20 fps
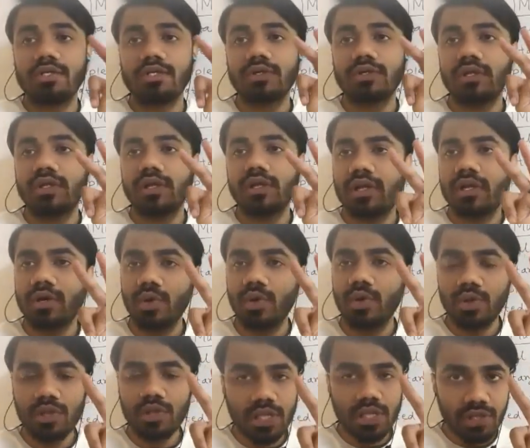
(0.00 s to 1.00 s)
So there are
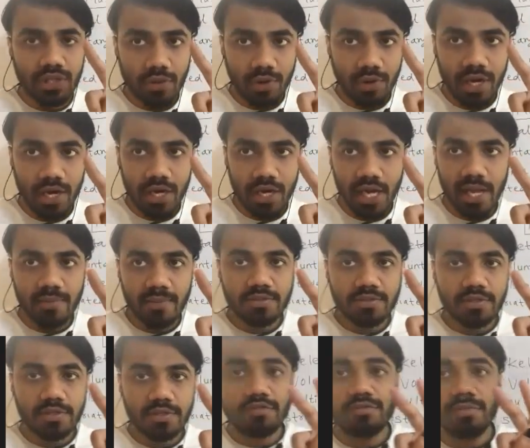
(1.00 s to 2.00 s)
only 3 types
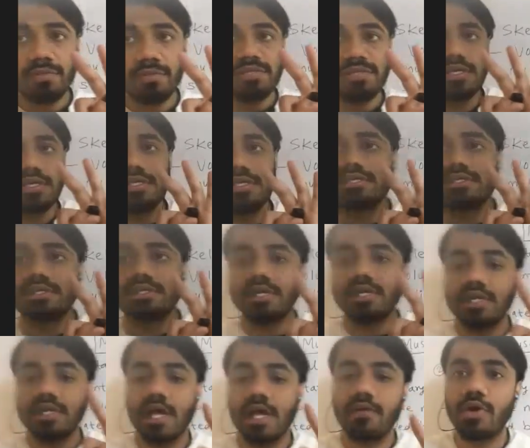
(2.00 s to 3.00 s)
of muscles
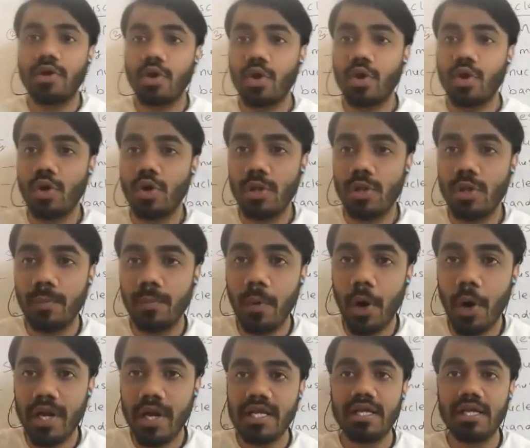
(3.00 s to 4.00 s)
in our whole
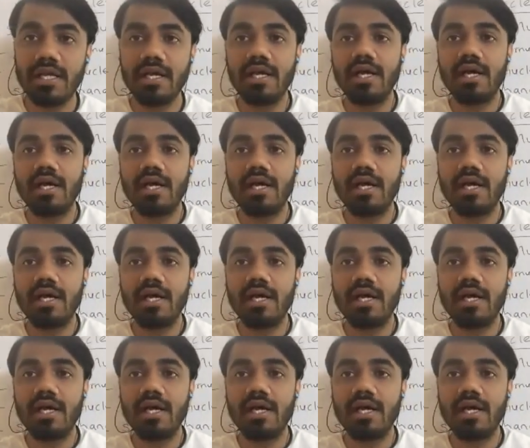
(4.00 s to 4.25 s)
body.